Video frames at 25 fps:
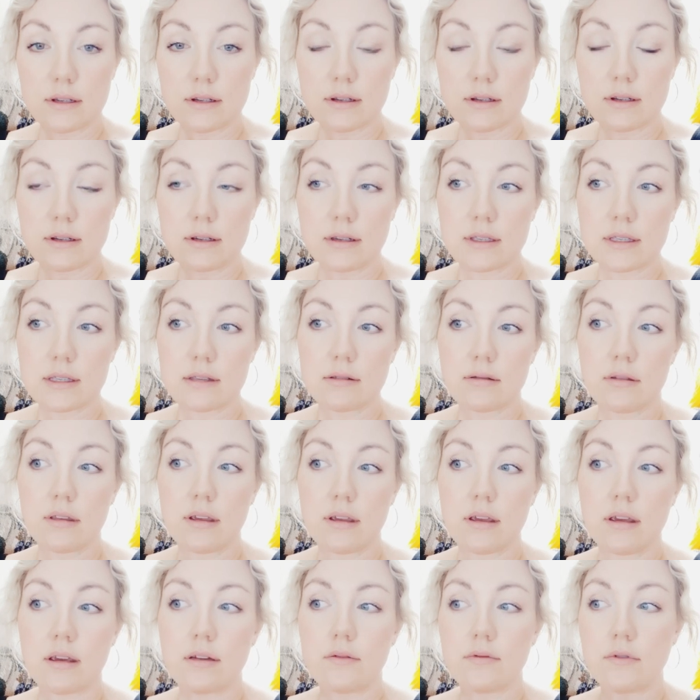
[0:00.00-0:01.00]
is,
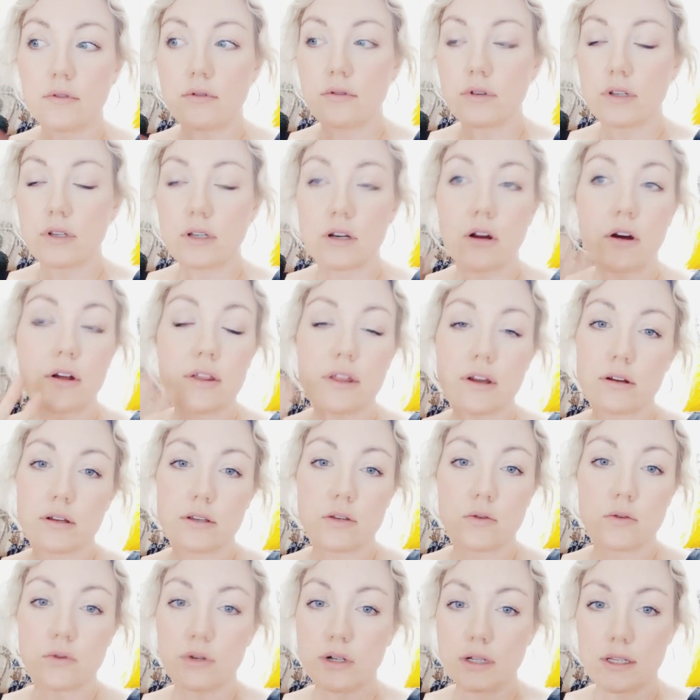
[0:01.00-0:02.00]
the voltage, all
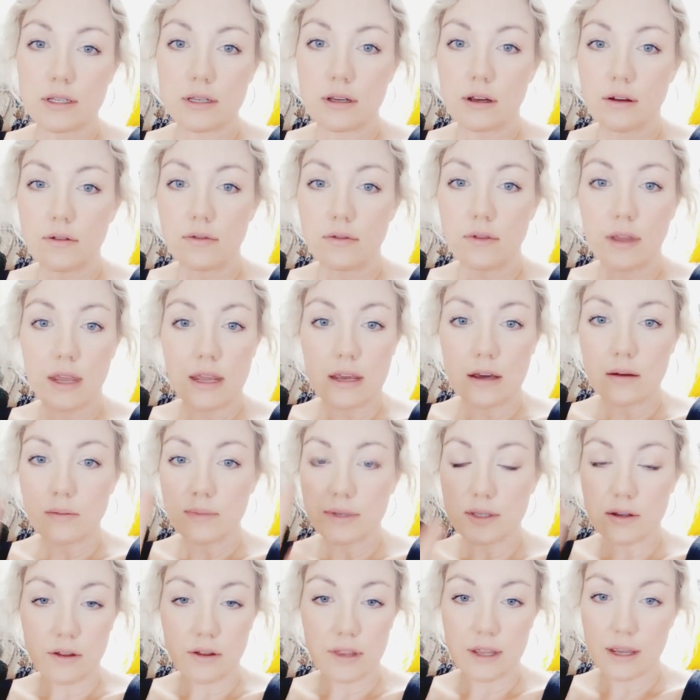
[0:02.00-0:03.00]
that sort of stuff,
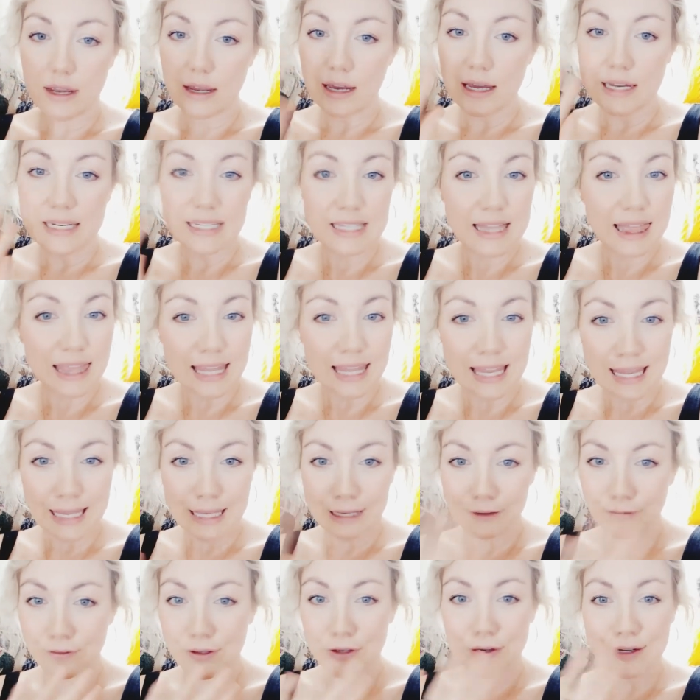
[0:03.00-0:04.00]
amps, all that kind of
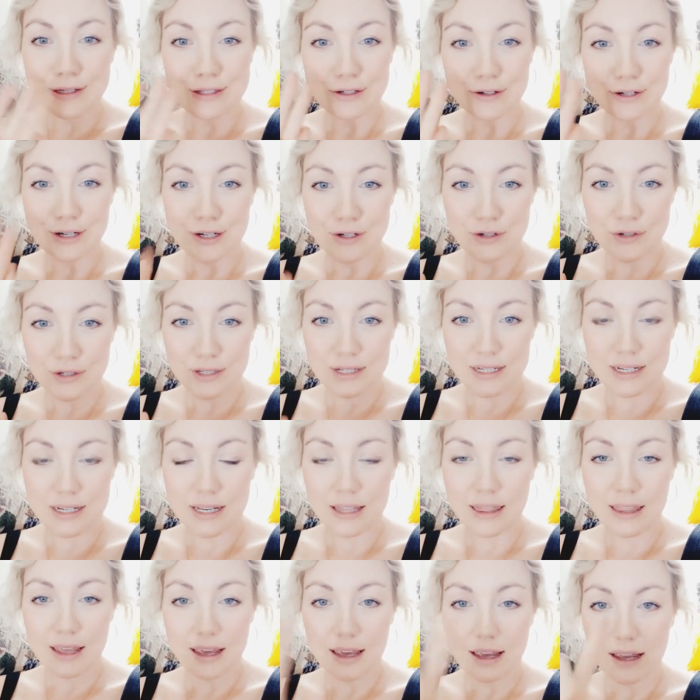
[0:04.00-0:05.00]
thing. If you guys are interested
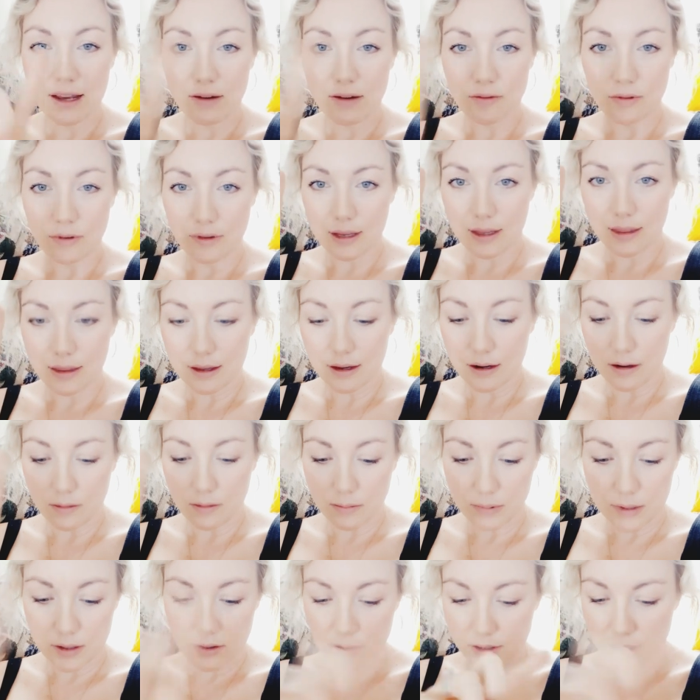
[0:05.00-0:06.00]
in that, I will link that
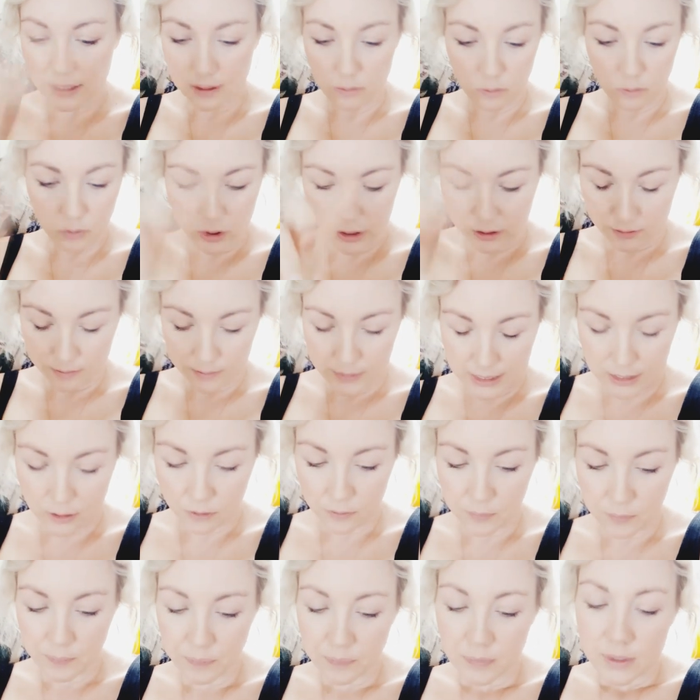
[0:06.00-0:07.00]
up here somewhere.
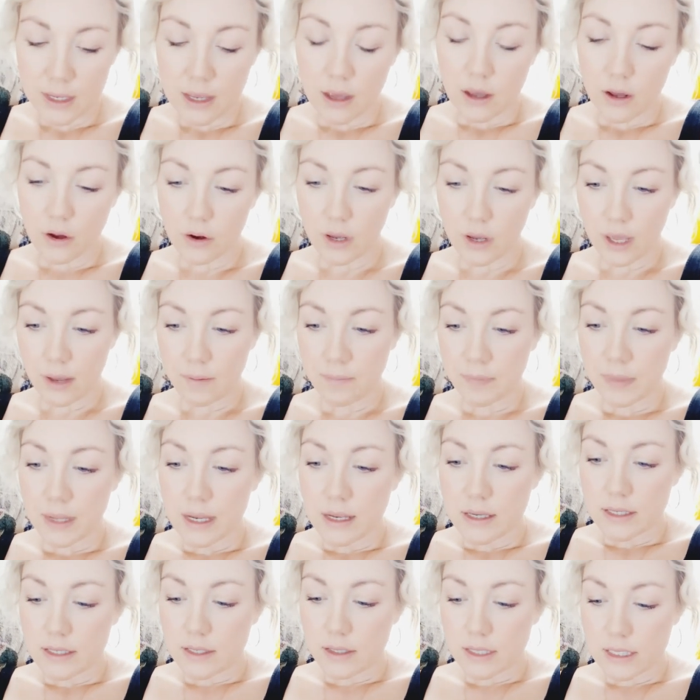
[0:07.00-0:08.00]
So, okay,
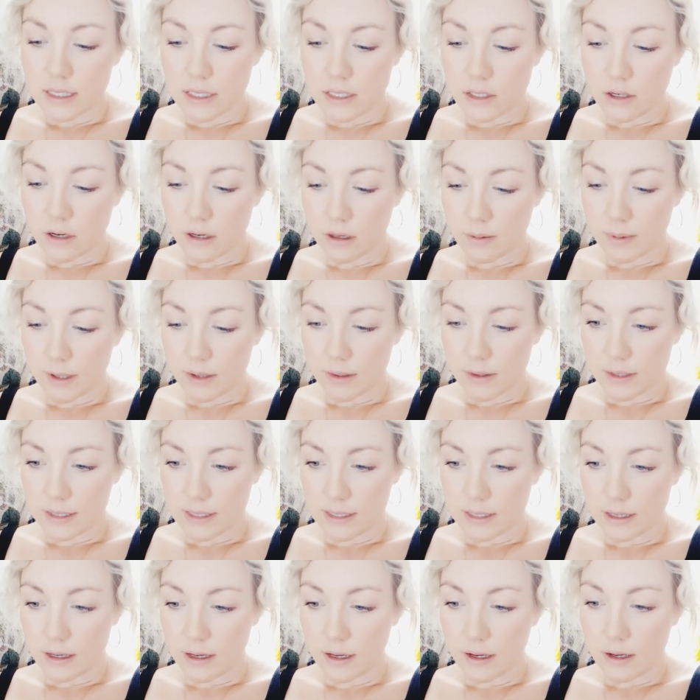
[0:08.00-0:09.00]
so let's talk about
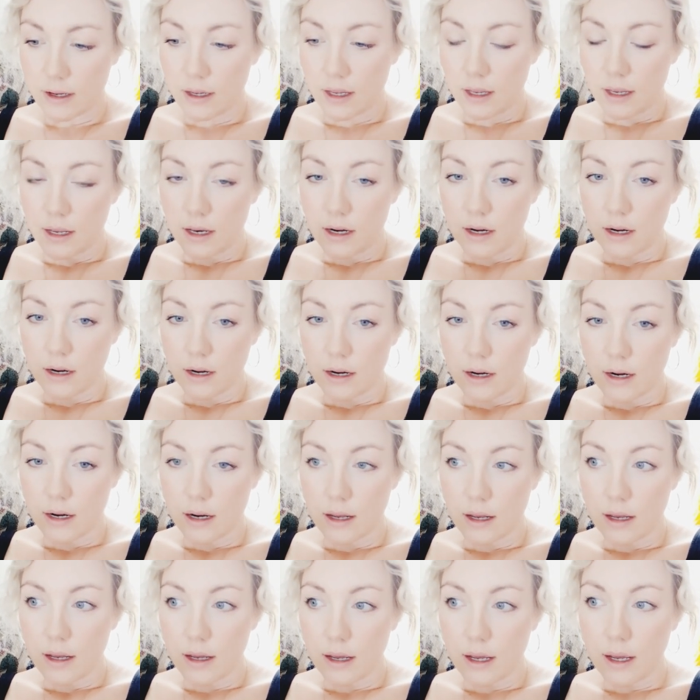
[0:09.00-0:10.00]
this guy.
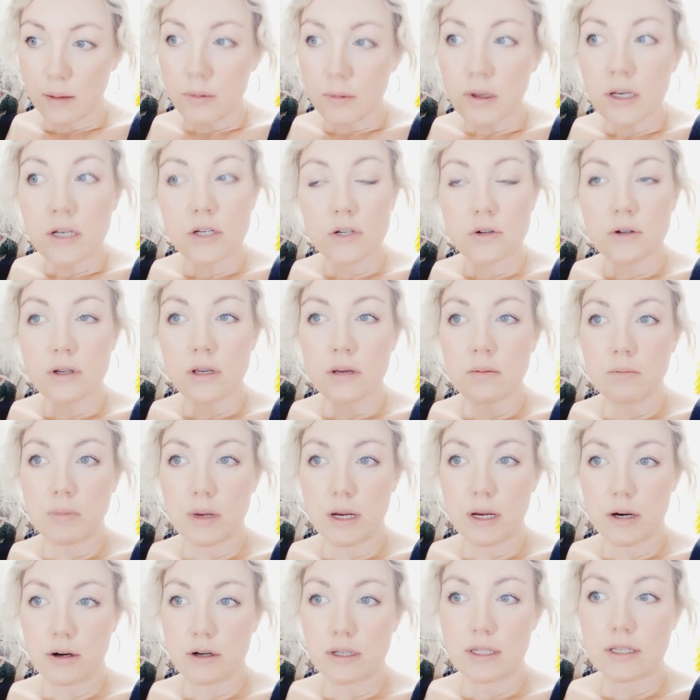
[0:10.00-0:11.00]
I'm going to do a
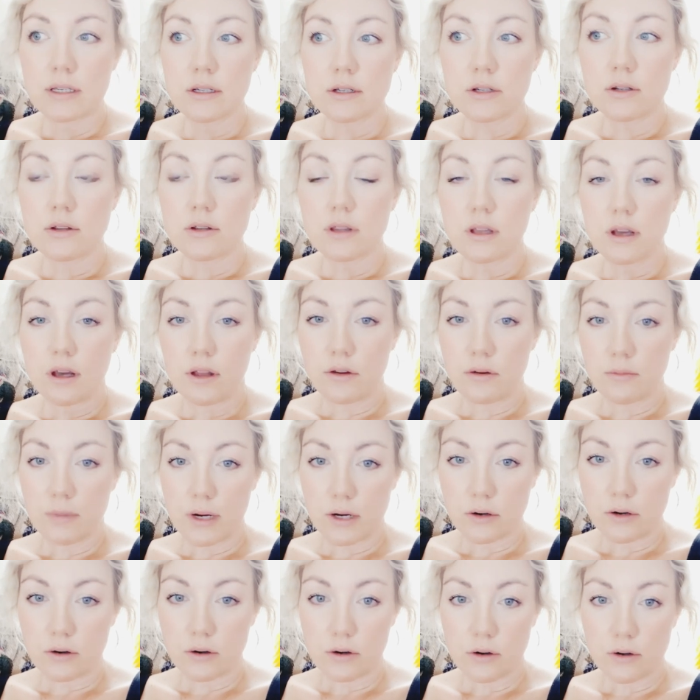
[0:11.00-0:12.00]
comparison to the other
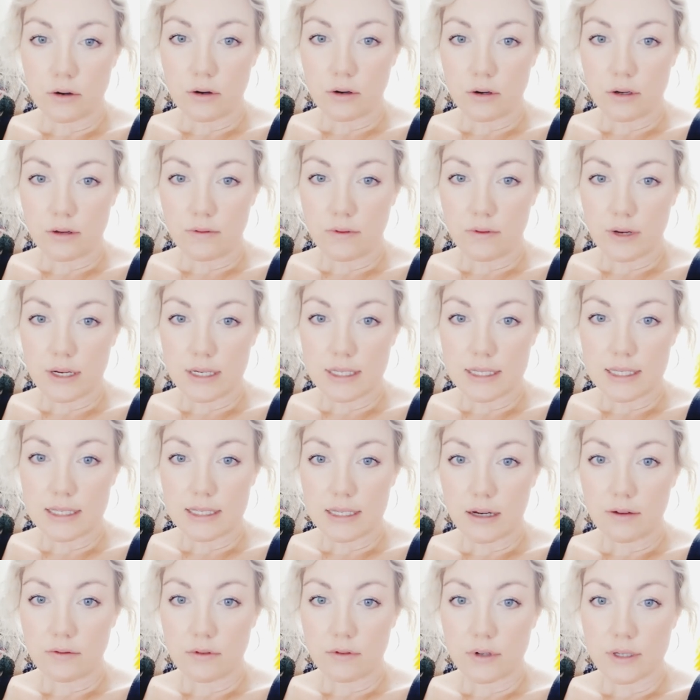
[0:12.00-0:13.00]
microcurrent
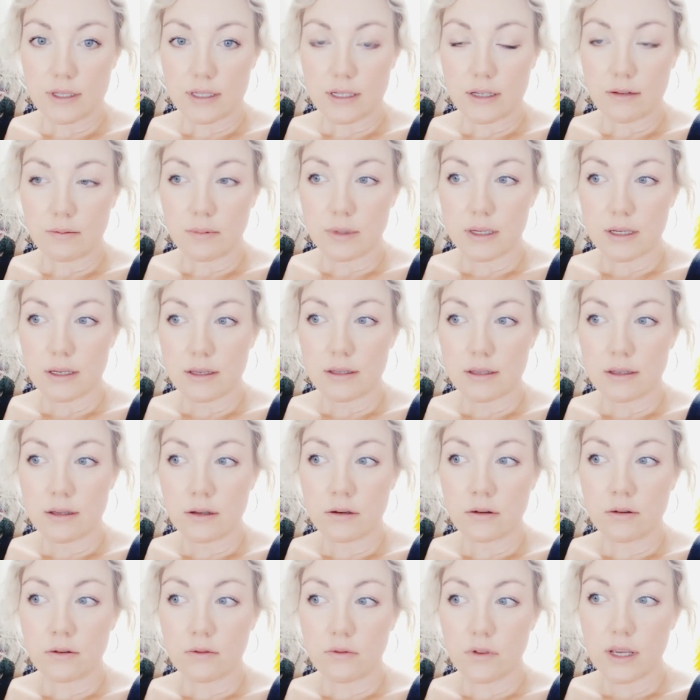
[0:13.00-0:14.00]
devices I have received because the
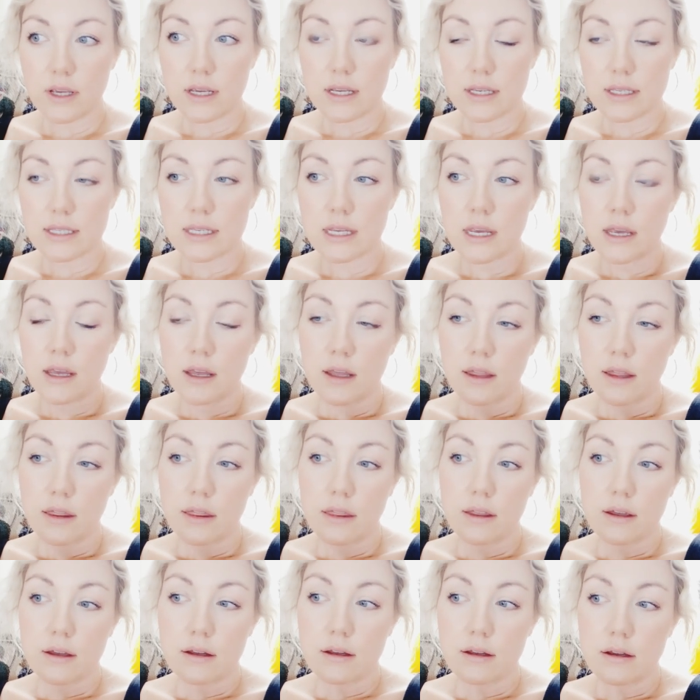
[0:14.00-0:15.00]
NeuPhase,
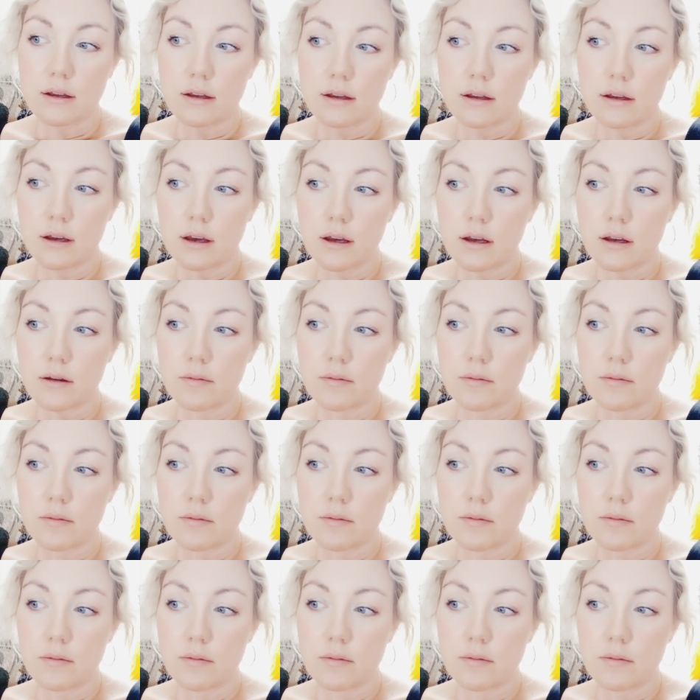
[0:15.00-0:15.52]
the